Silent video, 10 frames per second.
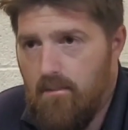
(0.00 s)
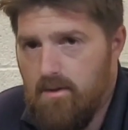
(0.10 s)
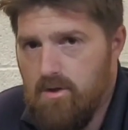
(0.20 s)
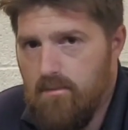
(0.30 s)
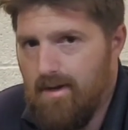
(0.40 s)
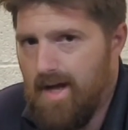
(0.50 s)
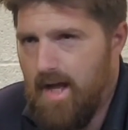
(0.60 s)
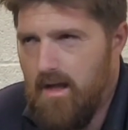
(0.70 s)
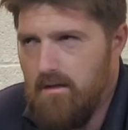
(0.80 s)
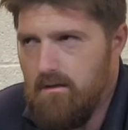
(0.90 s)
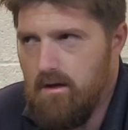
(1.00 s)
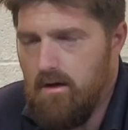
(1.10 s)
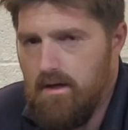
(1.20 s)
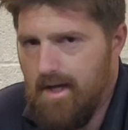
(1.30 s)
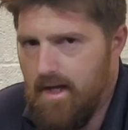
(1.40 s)
It's on about
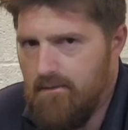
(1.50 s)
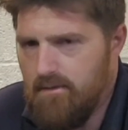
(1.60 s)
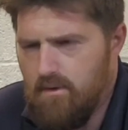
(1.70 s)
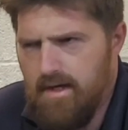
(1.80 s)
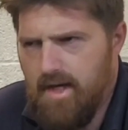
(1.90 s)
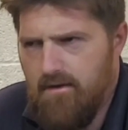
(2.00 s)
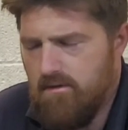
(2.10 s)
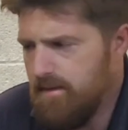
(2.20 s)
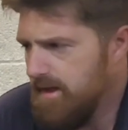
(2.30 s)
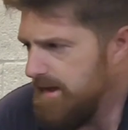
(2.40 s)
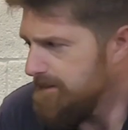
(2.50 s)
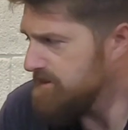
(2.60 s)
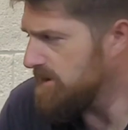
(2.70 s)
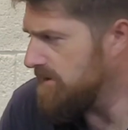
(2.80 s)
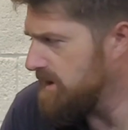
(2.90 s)
9.5 or 8.5 a minute,
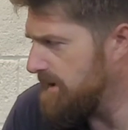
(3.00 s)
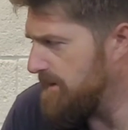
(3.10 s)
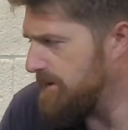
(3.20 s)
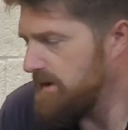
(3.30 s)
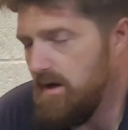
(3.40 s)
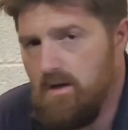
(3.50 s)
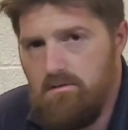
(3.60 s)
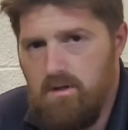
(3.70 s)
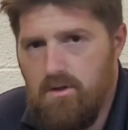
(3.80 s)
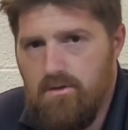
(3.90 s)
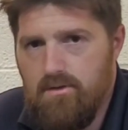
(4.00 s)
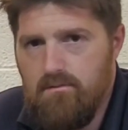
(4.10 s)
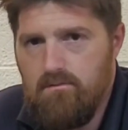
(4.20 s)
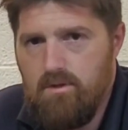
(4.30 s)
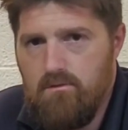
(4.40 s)
so we've got that by a good
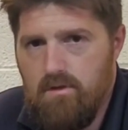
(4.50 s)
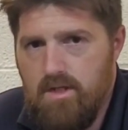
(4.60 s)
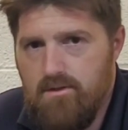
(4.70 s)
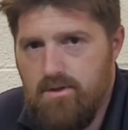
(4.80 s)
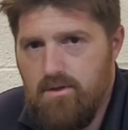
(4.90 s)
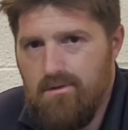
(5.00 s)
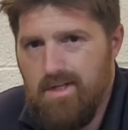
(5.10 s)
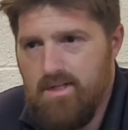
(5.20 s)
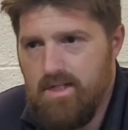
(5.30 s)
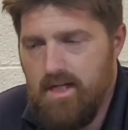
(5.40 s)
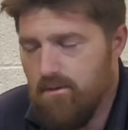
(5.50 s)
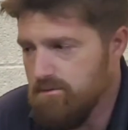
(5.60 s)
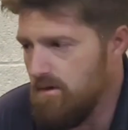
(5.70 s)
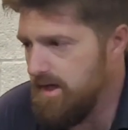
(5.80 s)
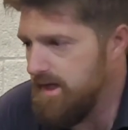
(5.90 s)
2 degrees, see how
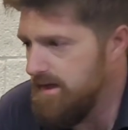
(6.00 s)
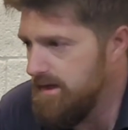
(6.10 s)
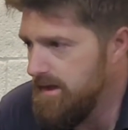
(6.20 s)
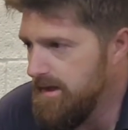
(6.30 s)
it's running,